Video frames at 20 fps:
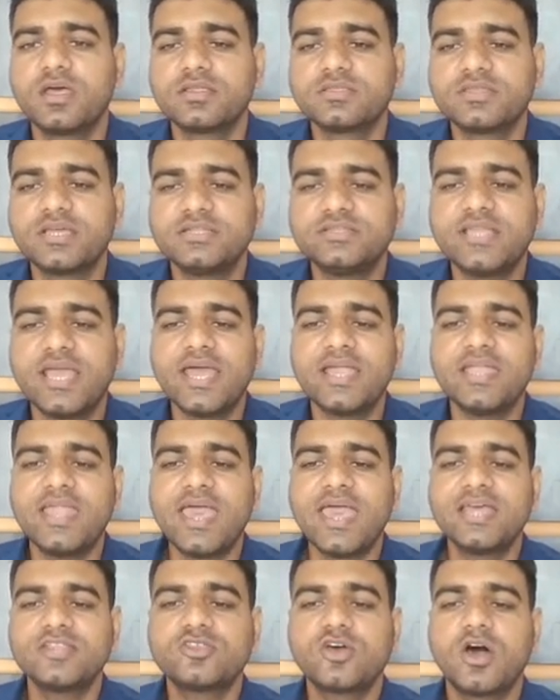The
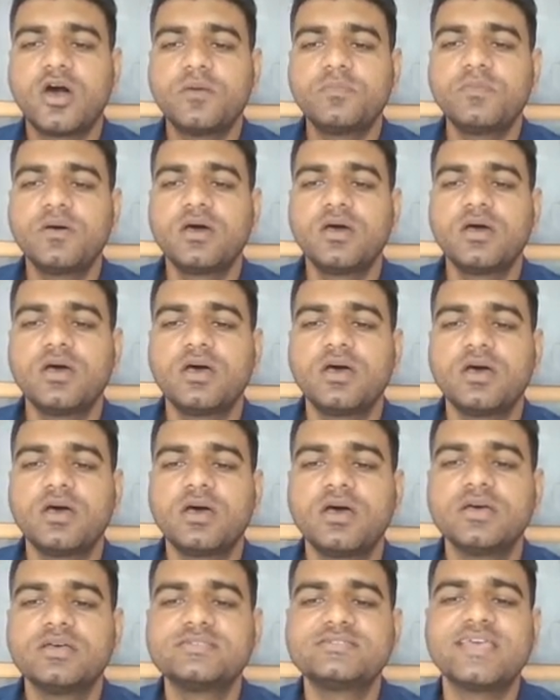death of
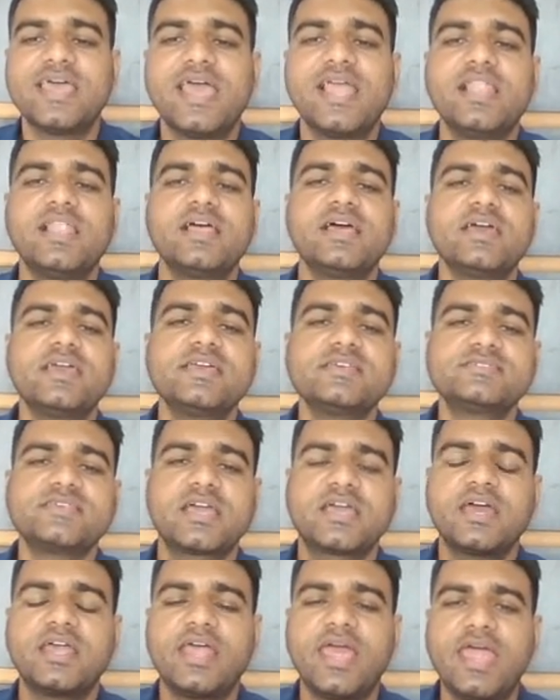cell is
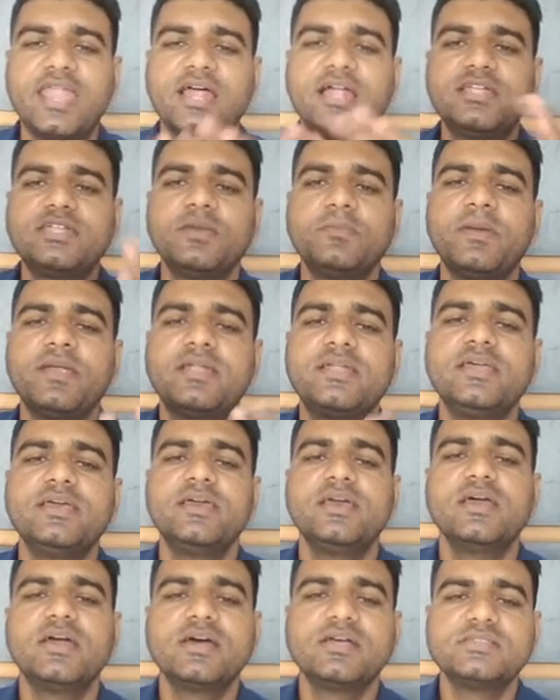occur, and
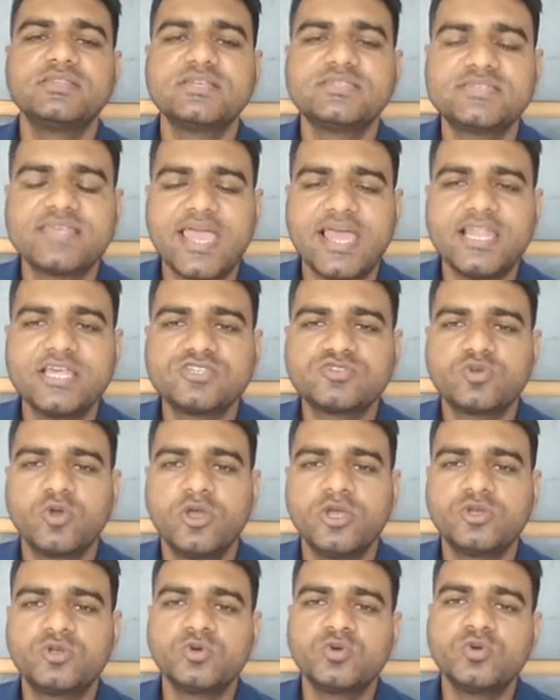ultimately the cell is
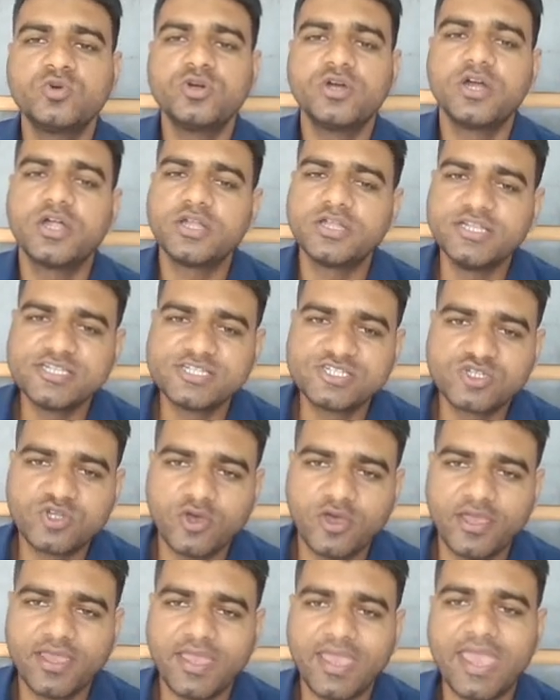going to
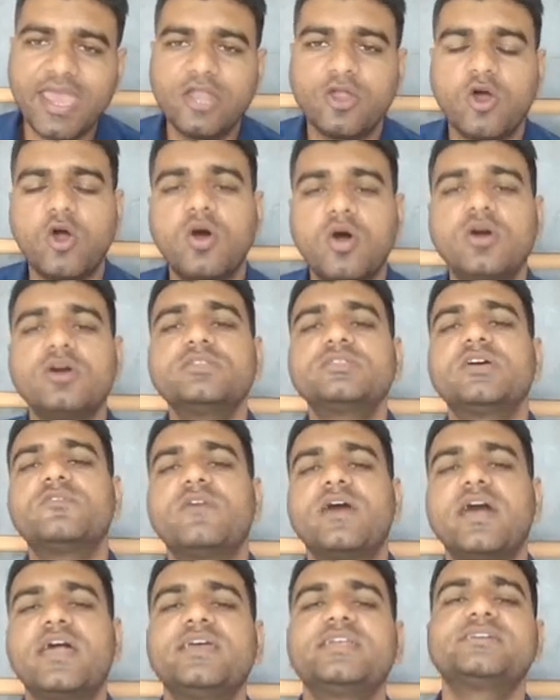destroy, and all the
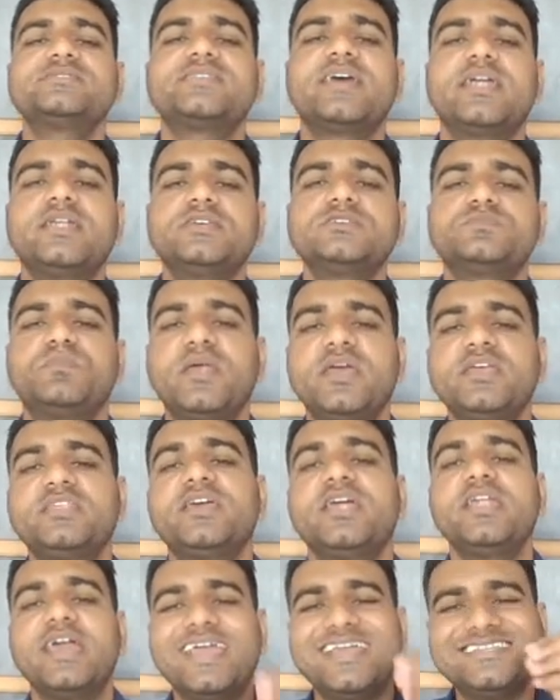virus that is
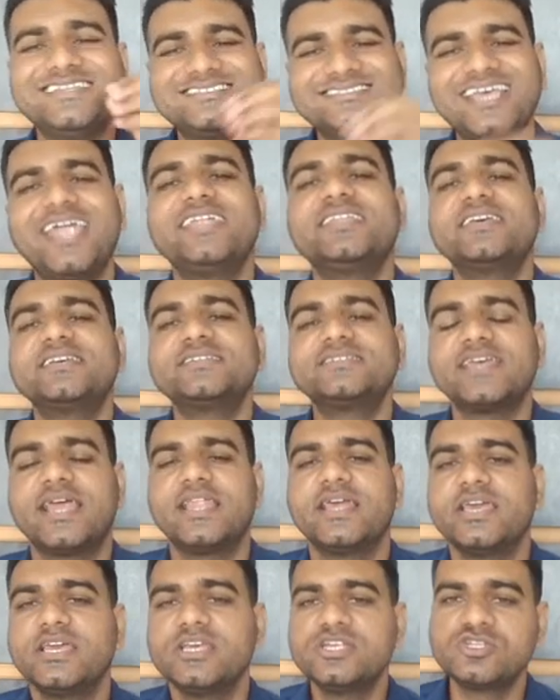present inside the cell
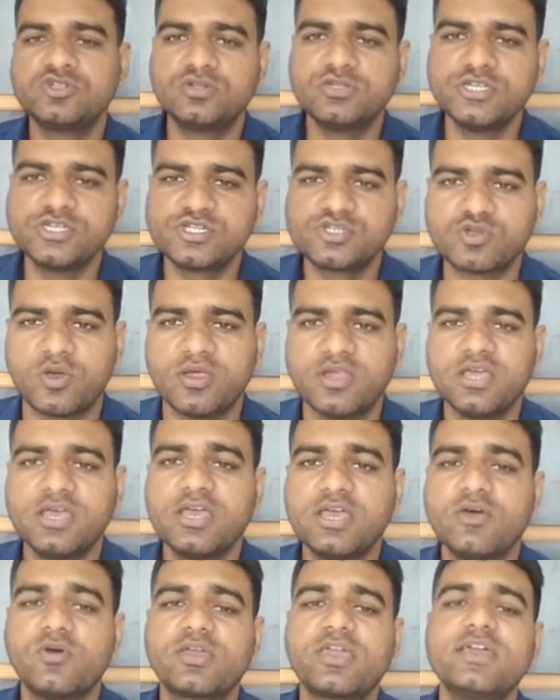is destroyed.
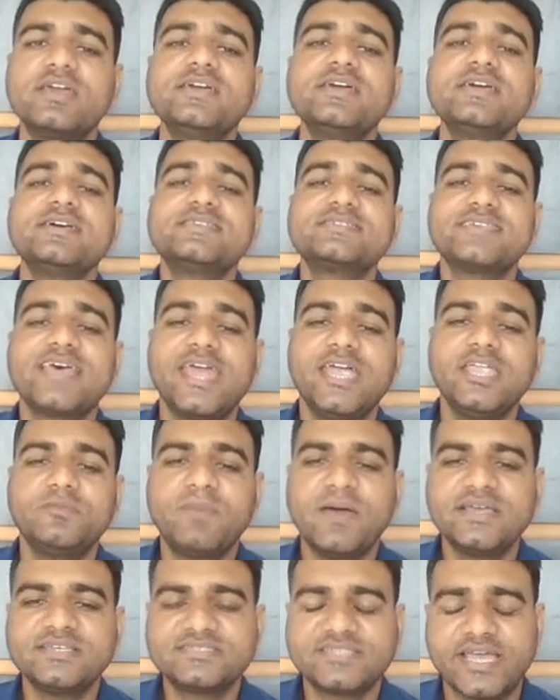Okay, side
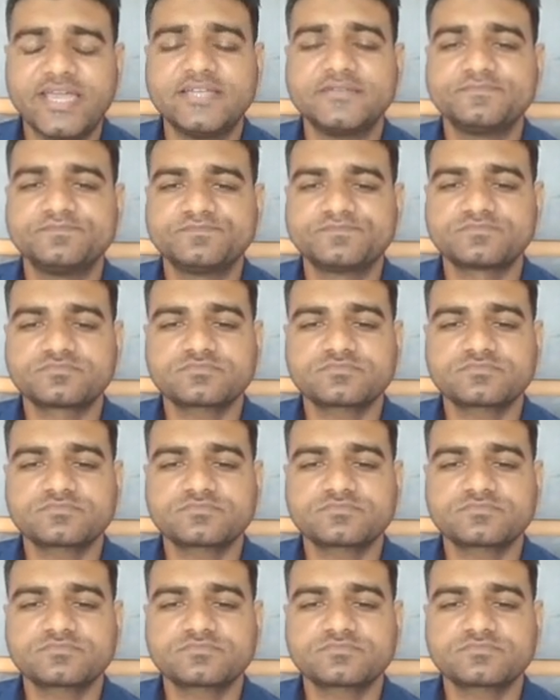by side,